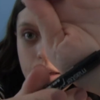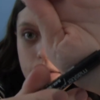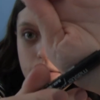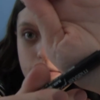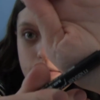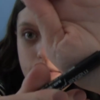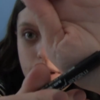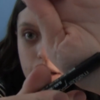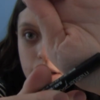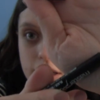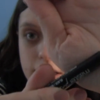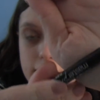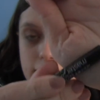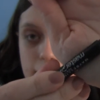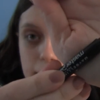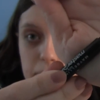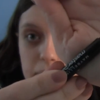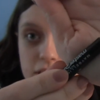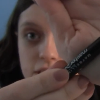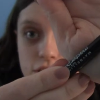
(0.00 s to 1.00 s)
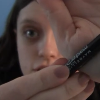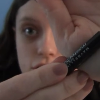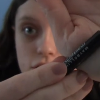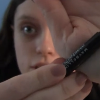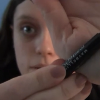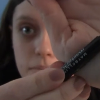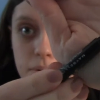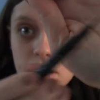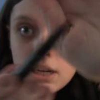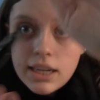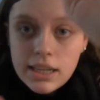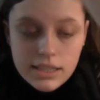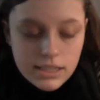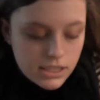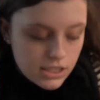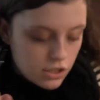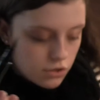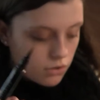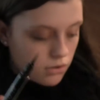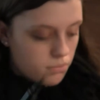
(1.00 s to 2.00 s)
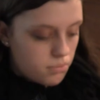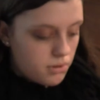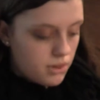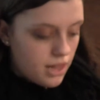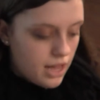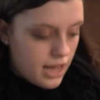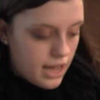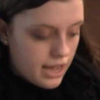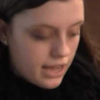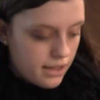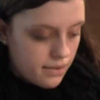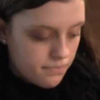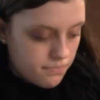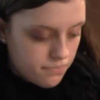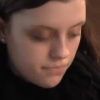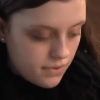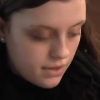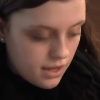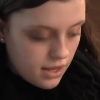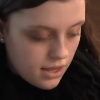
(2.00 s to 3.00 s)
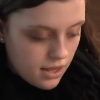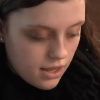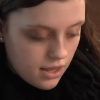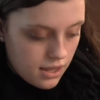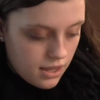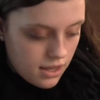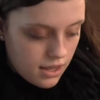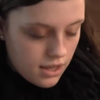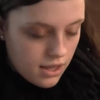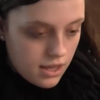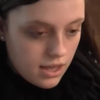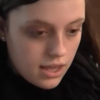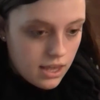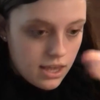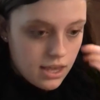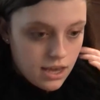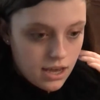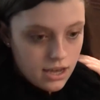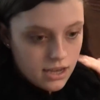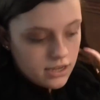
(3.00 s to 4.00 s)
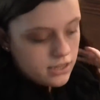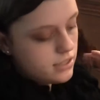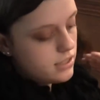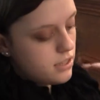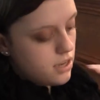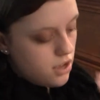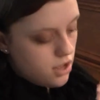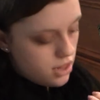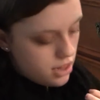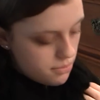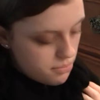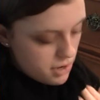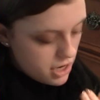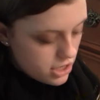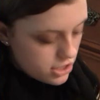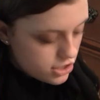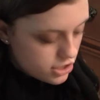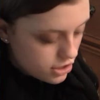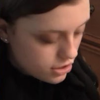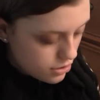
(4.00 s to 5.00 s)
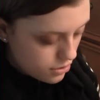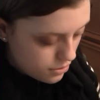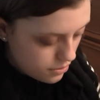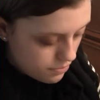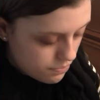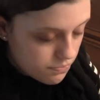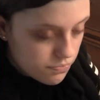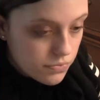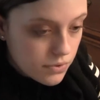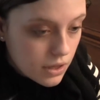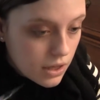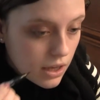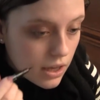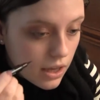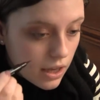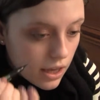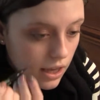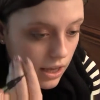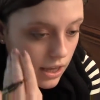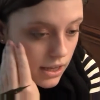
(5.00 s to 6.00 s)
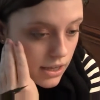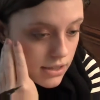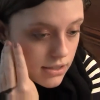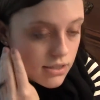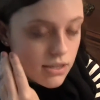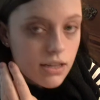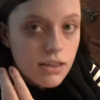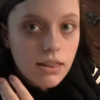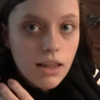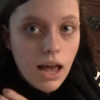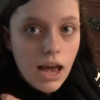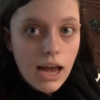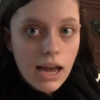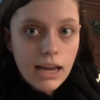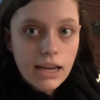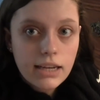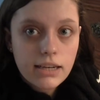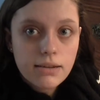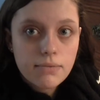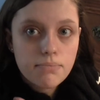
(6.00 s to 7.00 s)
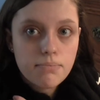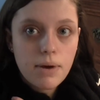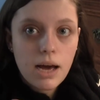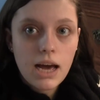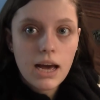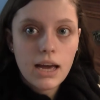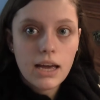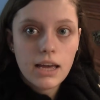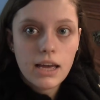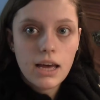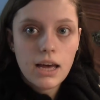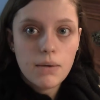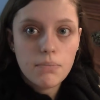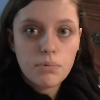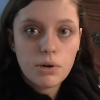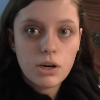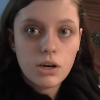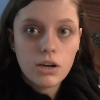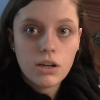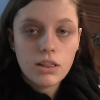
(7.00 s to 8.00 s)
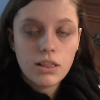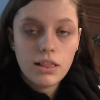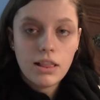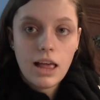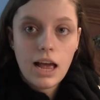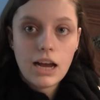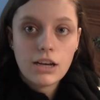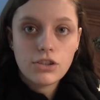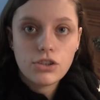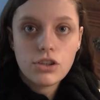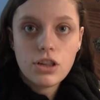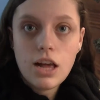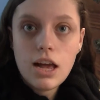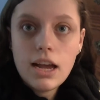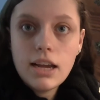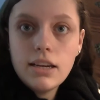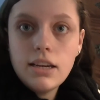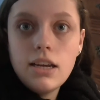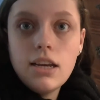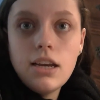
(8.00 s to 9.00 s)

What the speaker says: felt tip. It's super easy to apply, and all I'm going to do is line my upper lash line.